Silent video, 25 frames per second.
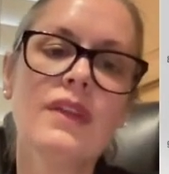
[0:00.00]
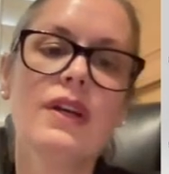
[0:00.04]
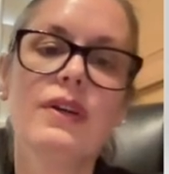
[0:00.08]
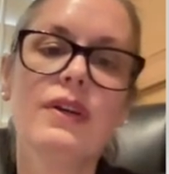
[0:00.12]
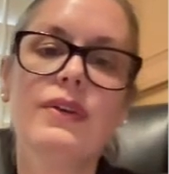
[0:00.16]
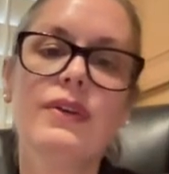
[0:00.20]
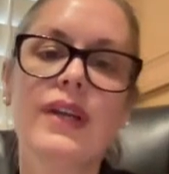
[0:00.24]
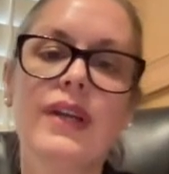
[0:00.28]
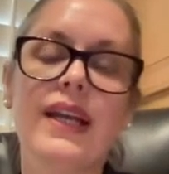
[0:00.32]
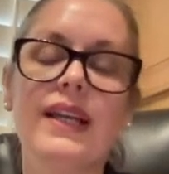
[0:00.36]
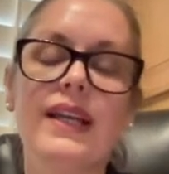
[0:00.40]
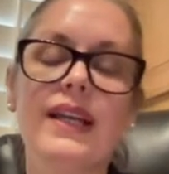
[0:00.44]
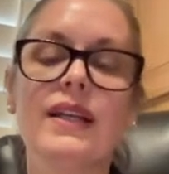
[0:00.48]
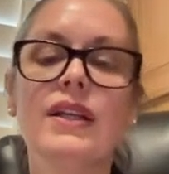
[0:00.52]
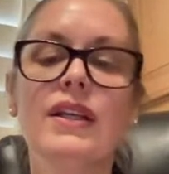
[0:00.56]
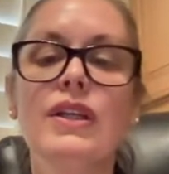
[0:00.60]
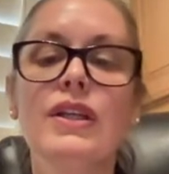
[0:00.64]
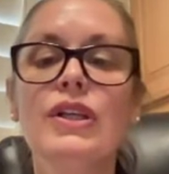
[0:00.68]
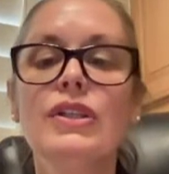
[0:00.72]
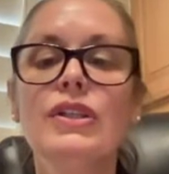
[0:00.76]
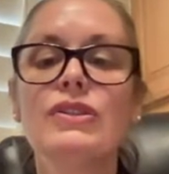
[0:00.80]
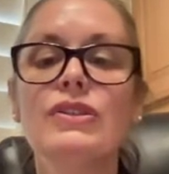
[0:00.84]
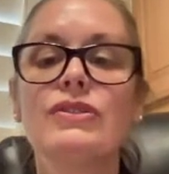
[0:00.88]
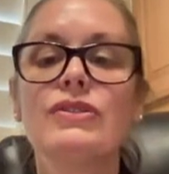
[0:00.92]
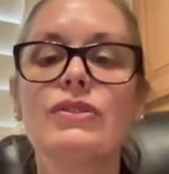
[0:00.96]
Okay,
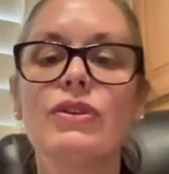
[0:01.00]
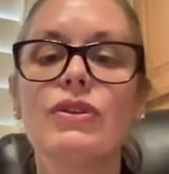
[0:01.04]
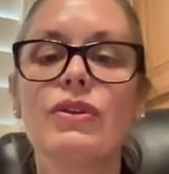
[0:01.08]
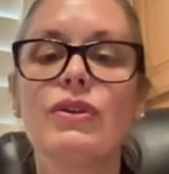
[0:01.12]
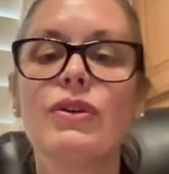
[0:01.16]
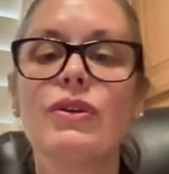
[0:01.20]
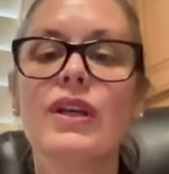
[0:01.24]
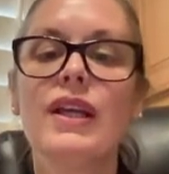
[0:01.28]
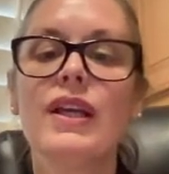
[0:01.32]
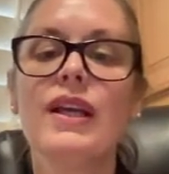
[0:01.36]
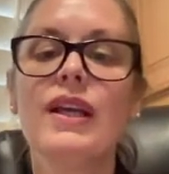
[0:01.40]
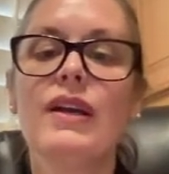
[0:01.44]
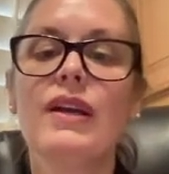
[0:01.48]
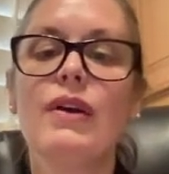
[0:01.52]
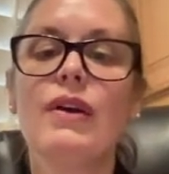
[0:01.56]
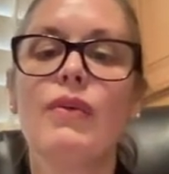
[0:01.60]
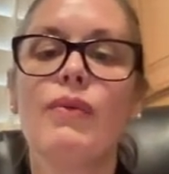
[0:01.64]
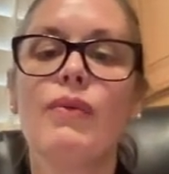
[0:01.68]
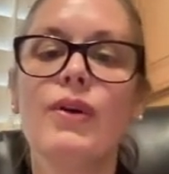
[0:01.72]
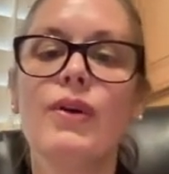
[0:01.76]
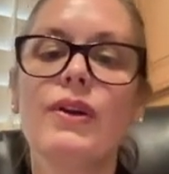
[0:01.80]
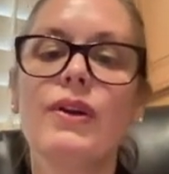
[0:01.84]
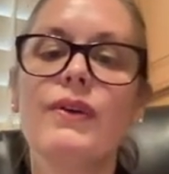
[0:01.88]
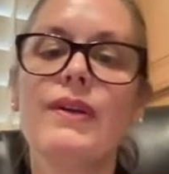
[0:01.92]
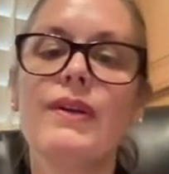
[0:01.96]
so
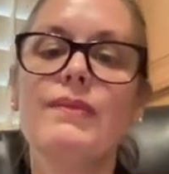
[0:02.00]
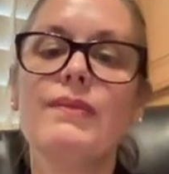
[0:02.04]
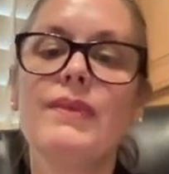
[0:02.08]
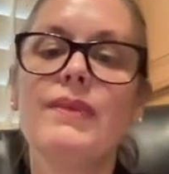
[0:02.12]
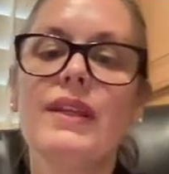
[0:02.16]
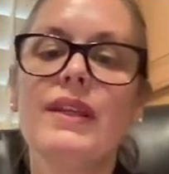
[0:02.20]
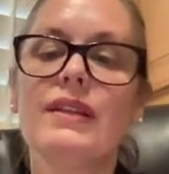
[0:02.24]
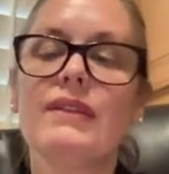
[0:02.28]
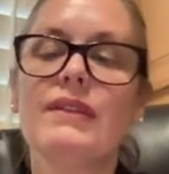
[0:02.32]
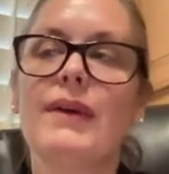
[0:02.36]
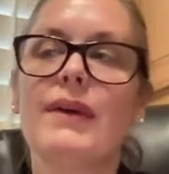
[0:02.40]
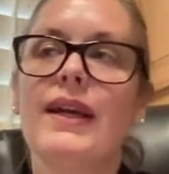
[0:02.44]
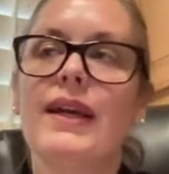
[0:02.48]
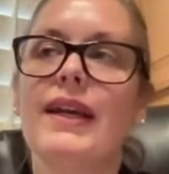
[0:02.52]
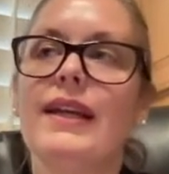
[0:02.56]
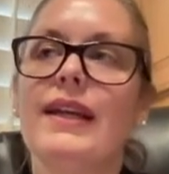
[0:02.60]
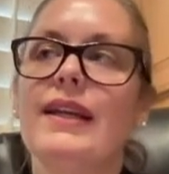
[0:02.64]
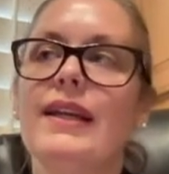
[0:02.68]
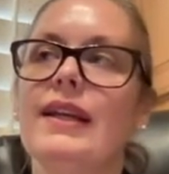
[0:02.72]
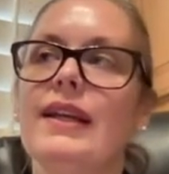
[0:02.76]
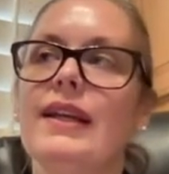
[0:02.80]
what do I mean by,